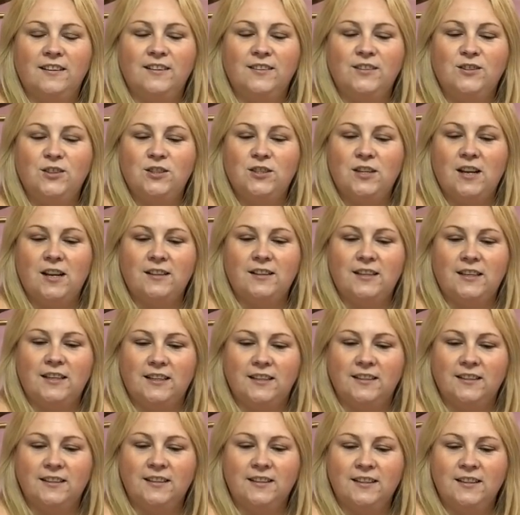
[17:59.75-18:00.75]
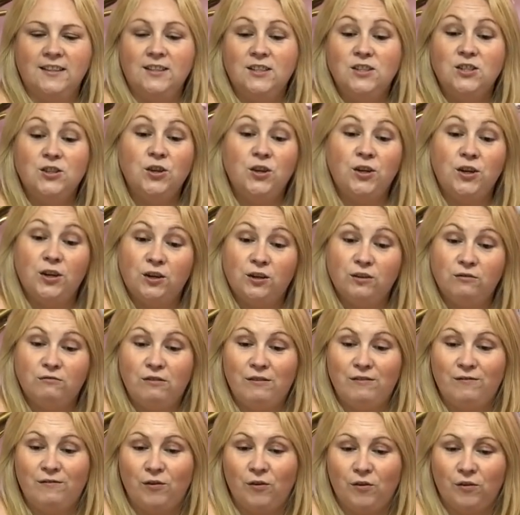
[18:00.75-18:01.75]
Just like that. So you could
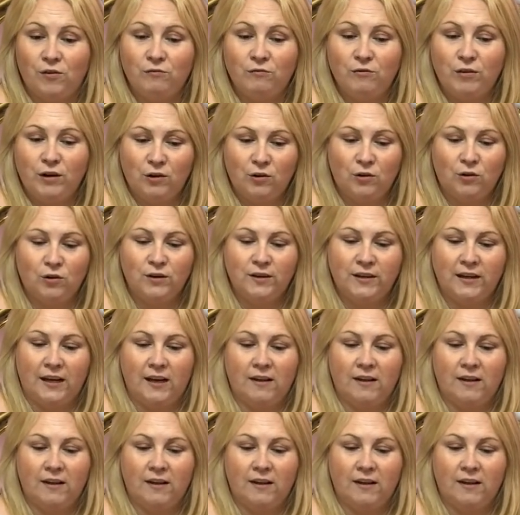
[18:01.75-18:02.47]
record